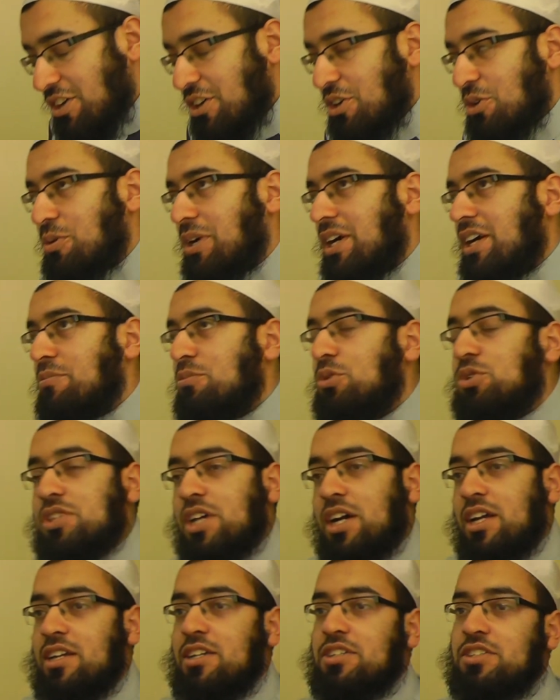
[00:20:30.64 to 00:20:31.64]
where Musa
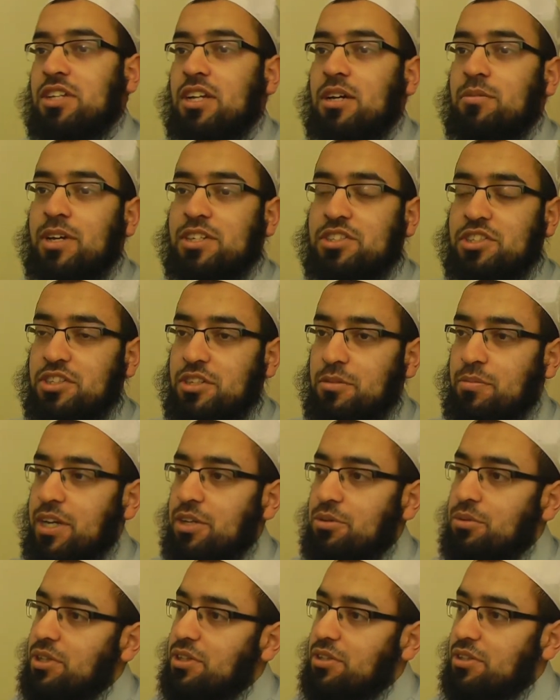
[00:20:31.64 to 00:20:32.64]
alayhi salam has a
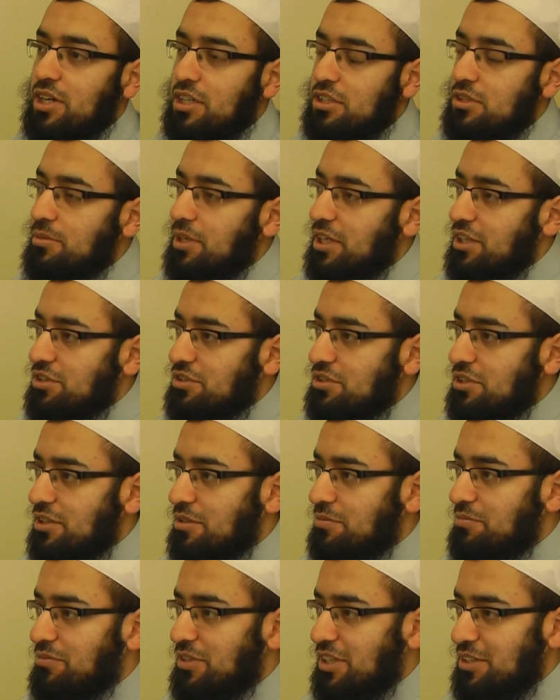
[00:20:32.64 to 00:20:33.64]
debate with Adam alayhi
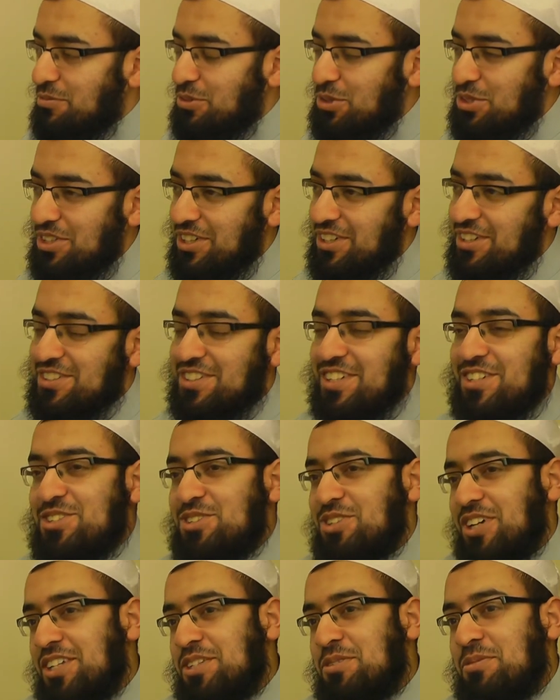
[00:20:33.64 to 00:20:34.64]
salam. And Musa says
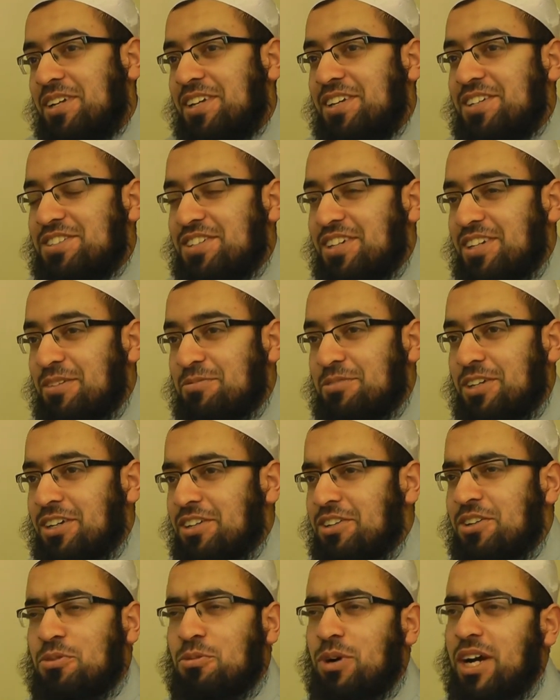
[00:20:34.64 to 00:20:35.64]
to Adam alayhi salam that,
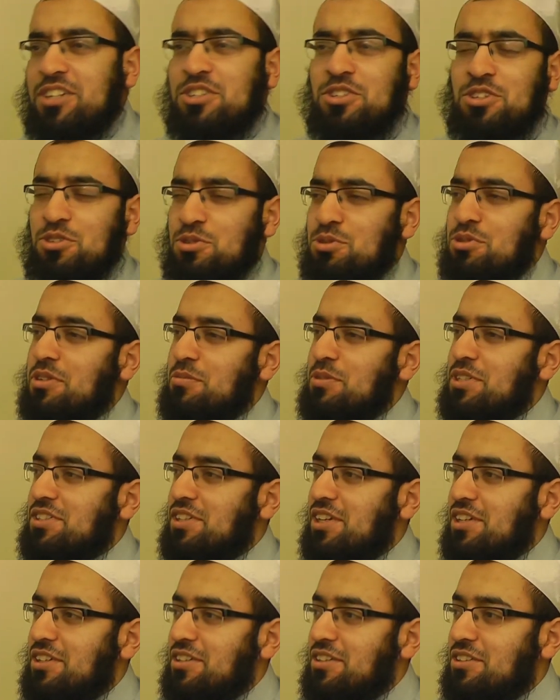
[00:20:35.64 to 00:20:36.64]
why did you do the
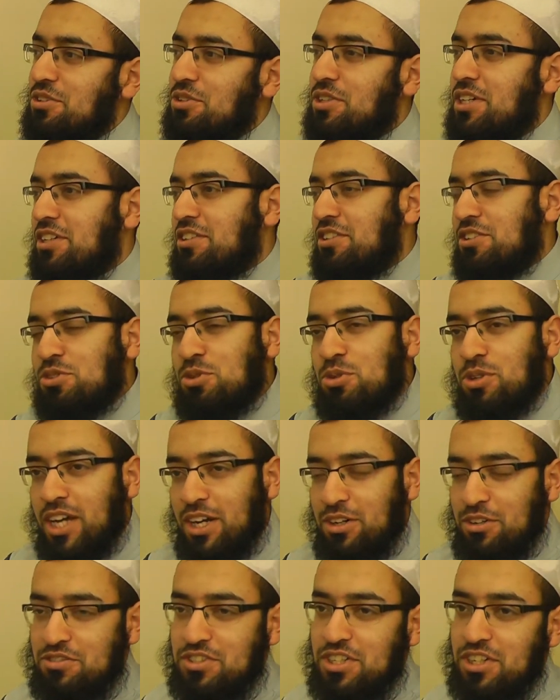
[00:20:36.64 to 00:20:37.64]
mistake? You kicked us all
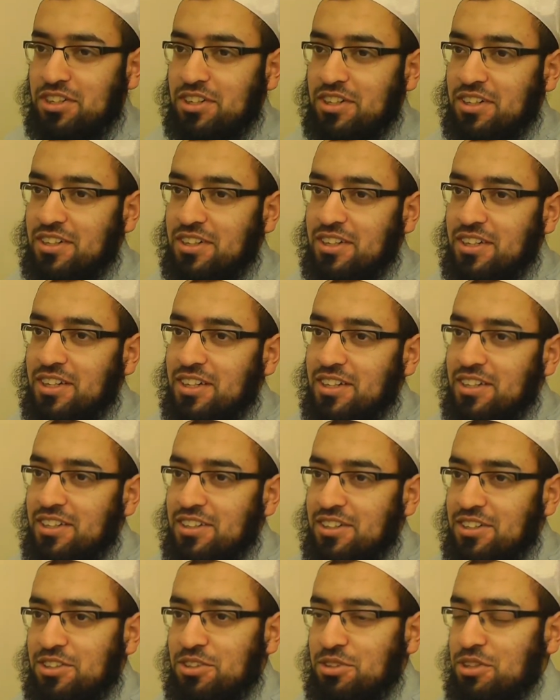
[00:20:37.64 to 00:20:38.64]
out of Jannah.
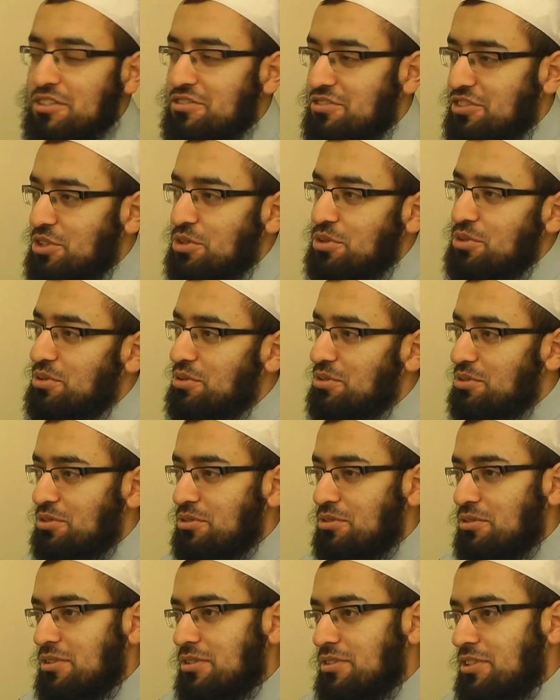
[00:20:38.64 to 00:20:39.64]
If
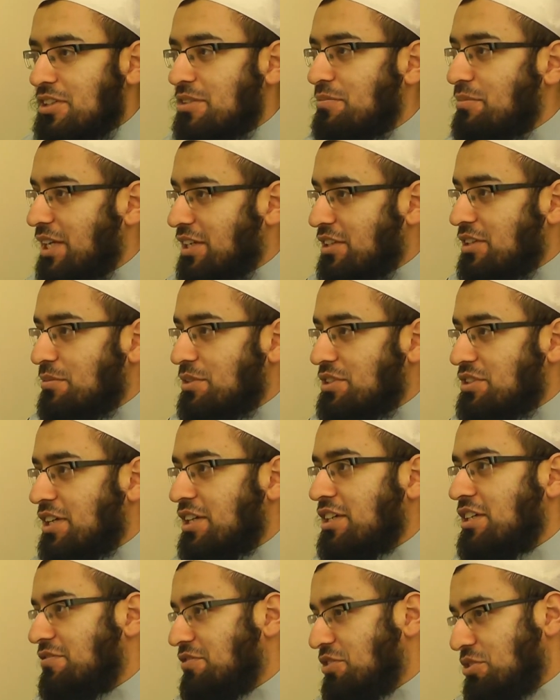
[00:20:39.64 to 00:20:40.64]
you didn't make the
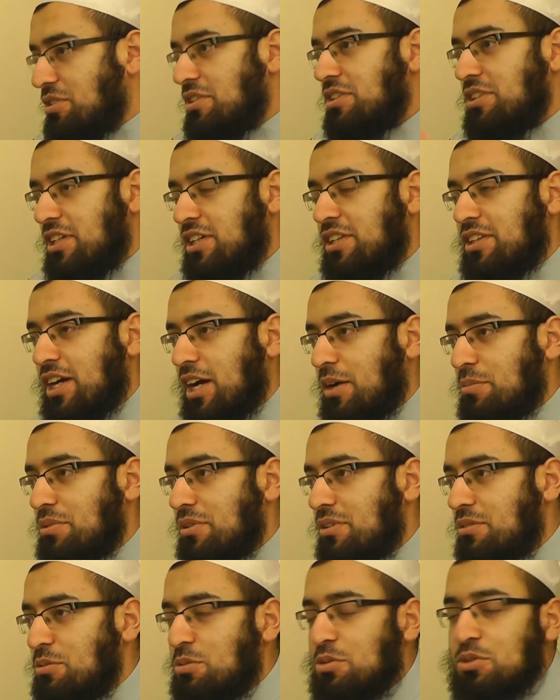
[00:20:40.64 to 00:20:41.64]
mistake, if you didn't eat the
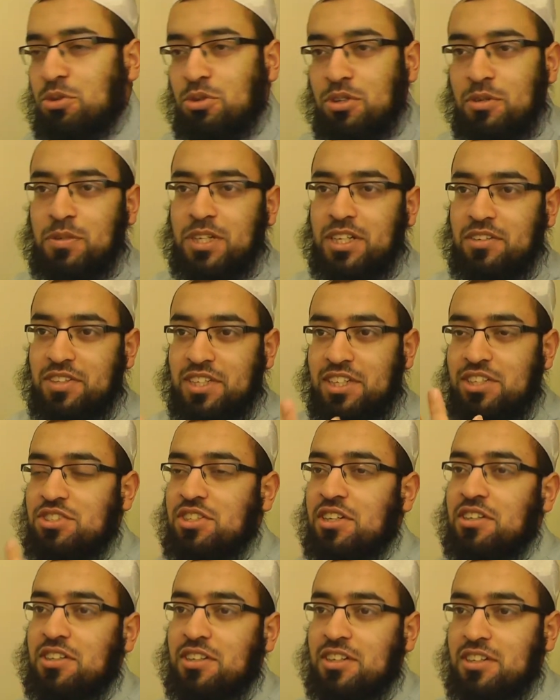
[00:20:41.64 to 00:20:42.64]
apple, we would all be living in
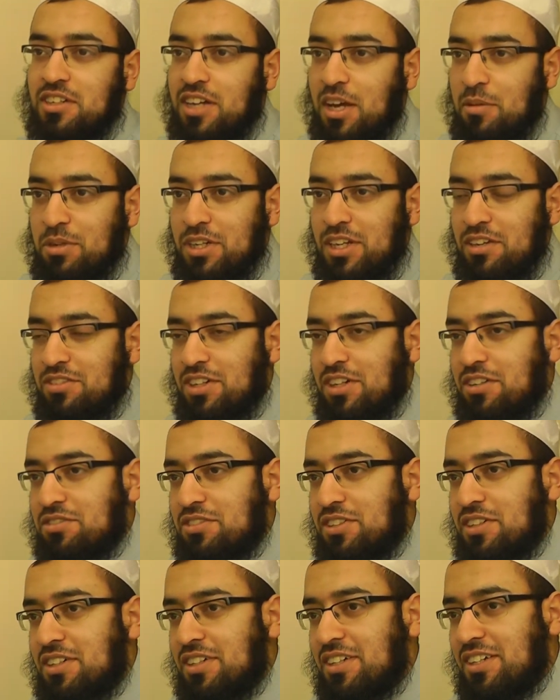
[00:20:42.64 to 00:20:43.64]
Jannah happily ever
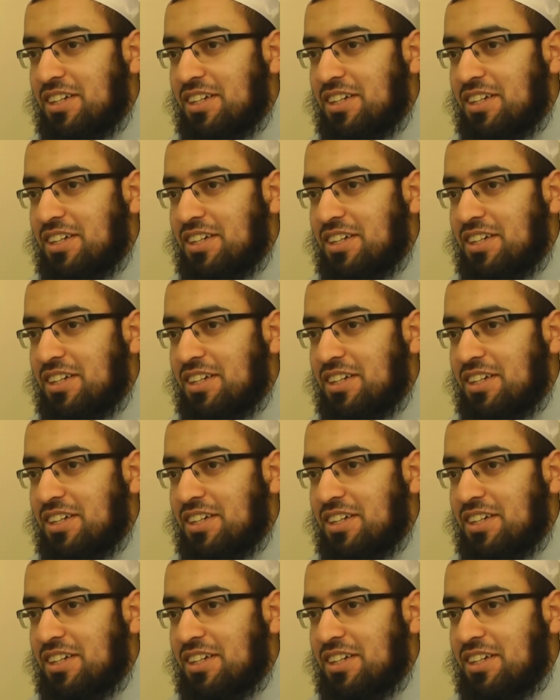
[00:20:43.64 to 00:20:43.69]
after.